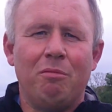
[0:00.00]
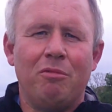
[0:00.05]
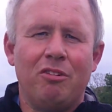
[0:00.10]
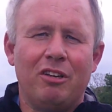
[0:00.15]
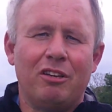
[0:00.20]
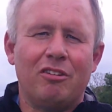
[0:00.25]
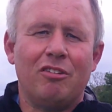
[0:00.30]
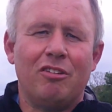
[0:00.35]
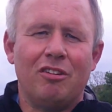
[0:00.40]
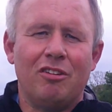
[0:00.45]

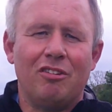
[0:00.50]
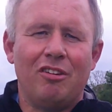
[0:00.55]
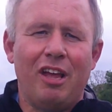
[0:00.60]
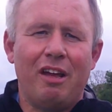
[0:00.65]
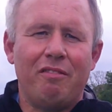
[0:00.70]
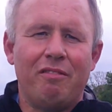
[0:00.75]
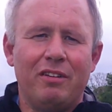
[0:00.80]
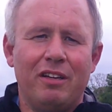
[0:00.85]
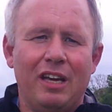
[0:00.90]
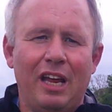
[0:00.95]
6 to
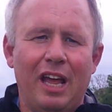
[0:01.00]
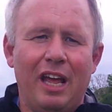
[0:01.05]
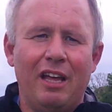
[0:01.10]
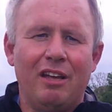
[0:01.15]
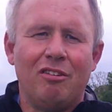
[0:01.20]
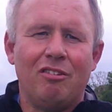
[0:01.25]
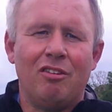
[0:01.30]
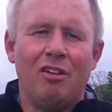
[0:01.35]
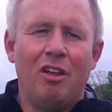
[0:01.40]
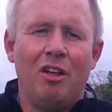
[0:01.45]
7
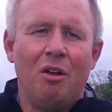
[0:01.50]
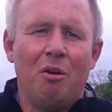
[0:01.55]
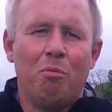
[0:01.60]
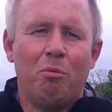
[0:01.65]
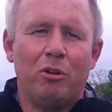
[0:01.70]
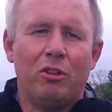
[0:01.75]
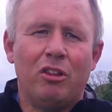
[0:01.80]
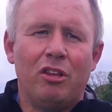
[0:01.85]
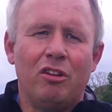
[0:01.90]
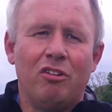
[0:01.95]
days,
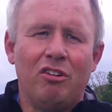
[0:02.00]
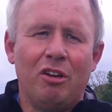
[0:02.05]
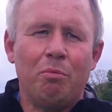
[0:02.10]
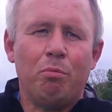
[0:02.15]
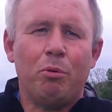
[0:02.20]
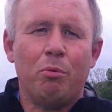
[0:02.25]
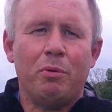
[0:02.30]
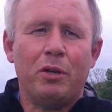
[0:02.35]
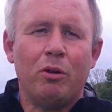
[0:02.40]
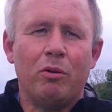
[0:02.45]
but the sheep
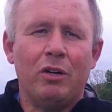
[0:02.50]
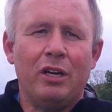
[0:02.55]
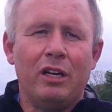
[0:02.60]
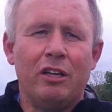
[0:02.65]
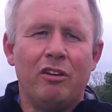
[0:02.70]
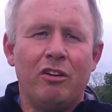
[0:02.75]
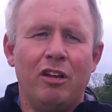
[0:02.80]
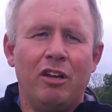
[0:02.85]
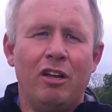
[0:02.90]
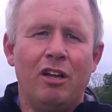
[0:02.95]
would be going
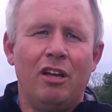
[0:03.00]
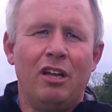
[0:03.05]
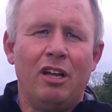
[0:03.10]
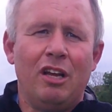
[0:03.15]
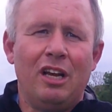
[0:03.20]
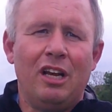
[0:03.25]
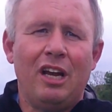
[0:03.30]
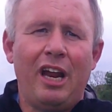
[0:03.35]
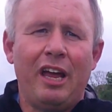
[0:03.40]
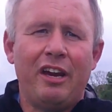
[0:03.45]
into
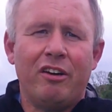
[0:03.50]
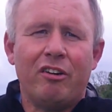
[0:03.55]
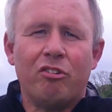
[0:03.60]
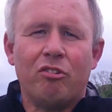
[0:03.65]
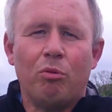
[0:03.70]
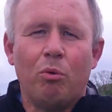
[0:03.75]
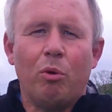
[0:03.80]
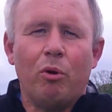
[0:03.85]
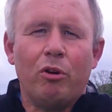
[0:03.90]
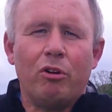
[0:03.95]
lighter
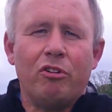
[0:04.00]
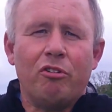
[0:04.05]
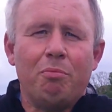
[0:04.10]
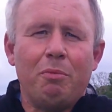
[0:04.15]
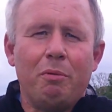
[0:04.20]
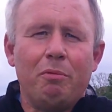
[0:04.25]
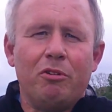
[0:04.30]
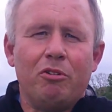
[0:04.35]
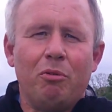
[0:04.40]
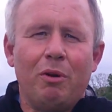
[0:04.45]
swards,
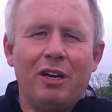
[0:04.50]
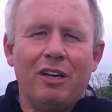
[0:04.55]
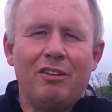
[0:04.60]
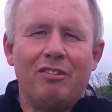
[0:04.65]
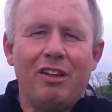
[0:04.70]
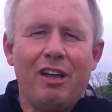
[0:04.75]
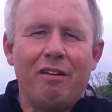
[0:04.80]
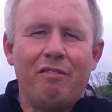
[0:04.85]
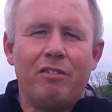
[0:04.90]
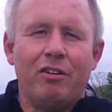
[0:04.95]
maybe
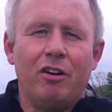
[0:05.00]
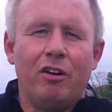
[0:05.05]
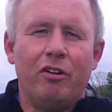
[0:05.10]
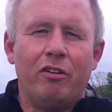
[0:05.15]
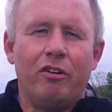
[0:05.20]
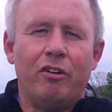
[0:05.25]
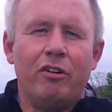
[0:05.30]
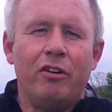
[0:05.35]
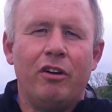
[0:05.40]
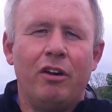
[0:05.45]

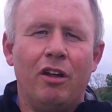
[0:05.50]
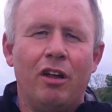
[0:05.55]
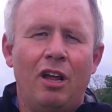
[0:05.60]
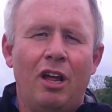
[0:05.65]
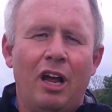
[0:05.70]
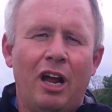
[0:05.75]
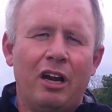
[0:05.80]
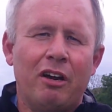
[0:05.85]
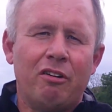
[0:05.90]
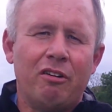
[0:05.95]
2,700,
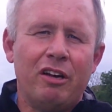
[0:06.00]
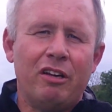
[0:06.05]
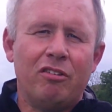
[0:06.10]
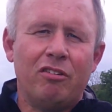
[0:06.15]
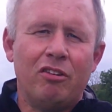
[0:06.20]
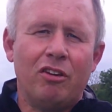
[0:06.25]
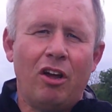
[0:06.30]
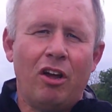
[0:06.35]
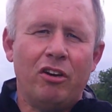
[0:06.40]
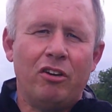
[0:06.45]
and
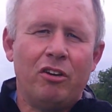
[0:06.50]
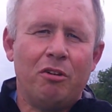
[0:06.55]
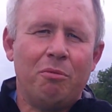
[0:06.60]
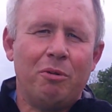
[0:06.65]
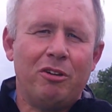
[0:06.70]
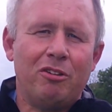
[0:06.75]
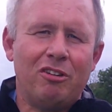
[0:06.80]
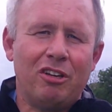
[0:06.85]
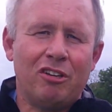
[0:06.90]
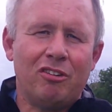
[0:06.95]
grazing down to
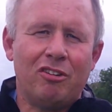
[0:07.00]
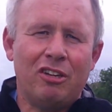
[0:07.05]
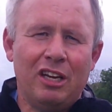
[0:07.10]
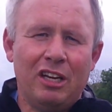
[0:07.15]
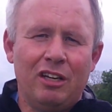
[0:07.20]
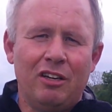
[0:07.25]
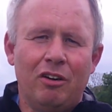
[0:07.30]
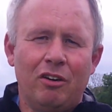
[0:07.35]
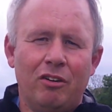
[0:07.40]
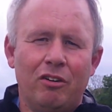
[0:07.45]
about
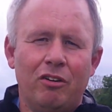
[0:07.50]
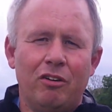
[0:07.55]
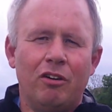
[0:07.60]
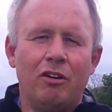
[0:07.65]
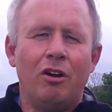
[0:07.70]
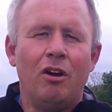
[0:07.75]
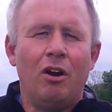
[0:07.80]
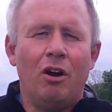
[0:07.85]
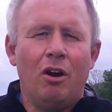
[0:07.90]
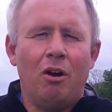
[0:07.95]
1,600,
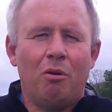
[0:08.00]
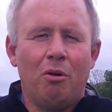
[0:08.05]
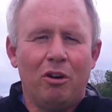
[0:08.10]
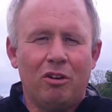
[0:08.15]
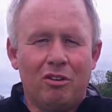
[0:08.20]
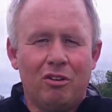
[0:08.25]
whereas